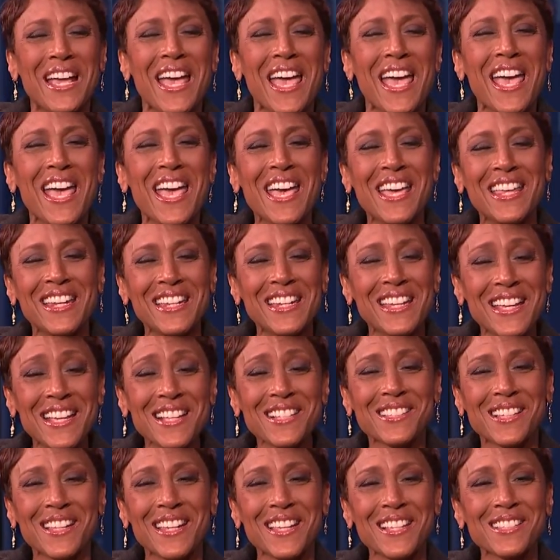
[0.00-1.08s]
And it is
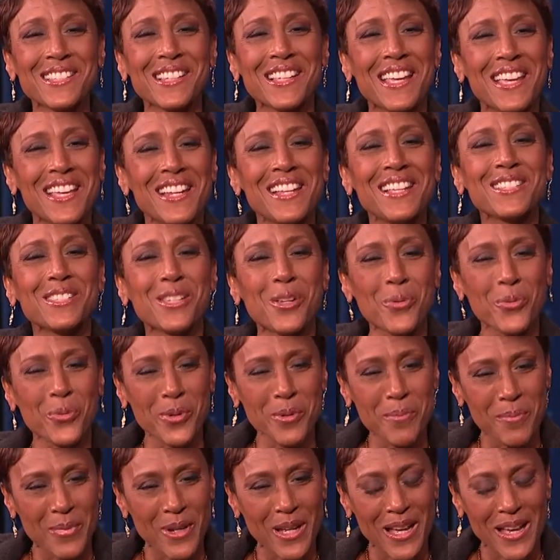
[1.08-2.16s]
a